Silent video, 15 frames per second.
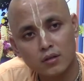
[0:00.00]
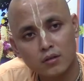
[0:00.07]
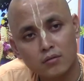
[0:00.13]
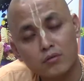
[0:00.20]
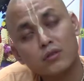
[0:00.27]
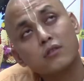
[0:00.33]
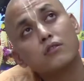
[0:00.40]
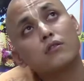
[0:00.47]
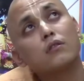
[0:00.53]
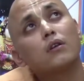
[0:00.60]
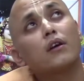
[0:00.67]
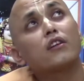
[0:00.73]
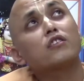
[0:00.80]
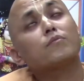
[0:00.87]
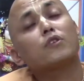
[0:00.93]
This is the
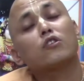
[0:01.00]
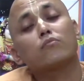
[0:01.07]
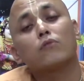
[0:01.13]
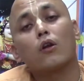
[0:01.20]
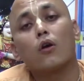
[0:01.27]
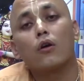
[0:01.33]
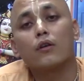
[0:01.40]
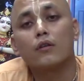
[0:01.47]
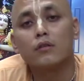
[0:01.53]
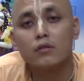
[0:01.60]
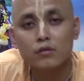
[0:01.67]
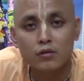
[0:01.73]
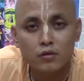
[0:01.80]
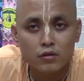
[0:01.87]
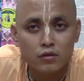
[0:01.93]
arrangement of the Lord.
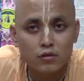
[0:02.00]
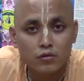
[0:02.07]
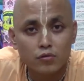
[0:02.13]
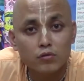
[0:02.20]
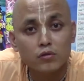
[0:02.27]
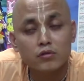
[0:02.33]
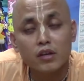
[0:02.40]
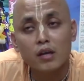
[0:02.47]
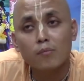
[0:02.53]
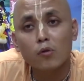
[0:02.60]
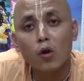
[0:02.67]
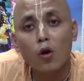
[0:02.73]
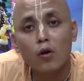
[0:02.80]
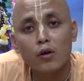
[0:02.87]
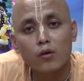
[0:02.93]
So the same
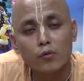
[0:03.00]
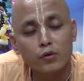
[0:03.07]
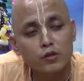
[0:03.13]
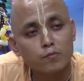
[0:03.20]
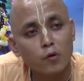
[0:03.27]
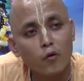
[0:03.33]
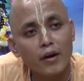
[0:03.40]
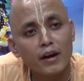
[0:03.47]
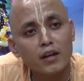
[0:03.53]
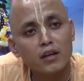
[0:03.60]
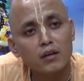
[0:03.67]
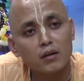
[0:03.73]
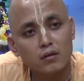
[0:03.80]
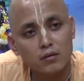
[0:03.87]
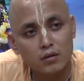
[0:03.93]
Lord who is
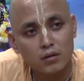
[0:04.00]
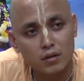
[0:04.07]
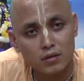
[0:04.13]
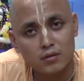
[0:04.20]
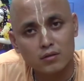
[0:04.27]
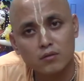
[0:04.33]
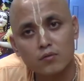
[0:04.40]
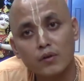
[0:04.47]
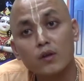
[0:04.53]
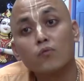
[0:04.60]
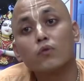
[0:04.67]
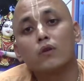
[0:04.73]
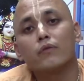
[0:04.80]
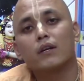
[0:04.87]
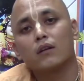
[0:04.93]
providing us when
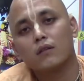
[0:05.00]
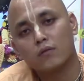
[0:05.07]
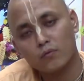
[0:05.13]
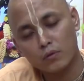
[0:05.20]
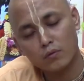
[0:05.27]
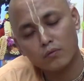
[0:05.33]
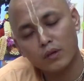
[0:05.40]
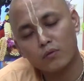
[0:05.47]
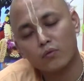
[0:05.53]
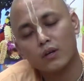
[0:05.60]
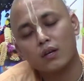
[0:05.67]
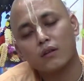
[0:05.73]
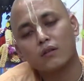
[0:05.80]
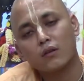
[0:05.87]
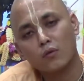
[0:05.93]
we
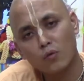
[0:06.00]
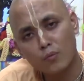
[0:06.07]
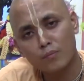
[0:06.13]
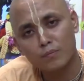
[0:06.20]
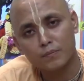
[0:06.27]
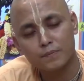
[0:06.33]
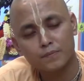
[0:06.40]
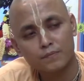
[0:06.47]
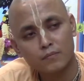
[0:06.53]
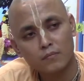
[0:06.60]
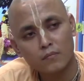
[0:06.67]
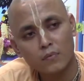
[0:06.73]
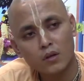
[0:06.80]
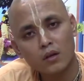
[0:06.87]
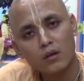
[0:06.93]
are in the womb,
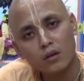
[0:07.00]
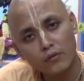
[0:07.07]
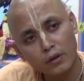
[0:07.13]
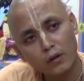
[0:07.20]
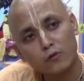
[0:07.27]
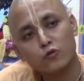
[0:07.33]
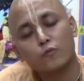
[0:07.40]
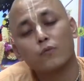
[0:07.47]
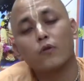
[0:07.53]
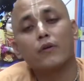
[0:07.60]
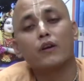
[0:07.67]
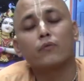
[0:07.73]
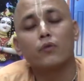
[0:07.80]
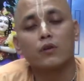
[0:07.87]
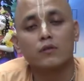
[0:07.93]
He will also
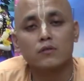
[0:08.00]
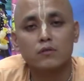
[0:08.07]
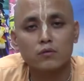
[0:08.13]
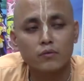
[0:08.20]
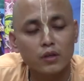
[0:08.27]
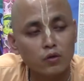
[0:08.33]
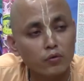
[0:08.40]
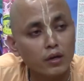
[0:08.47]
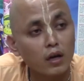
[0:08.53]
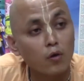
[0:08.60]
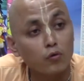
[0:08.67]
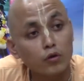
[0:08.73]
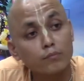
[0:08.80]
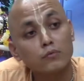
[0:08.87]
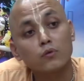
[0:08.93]
provide for us when we are
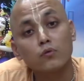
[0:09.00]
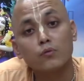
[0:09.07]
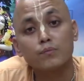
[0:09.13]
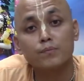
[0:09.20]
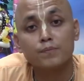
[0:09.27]
out of the womb.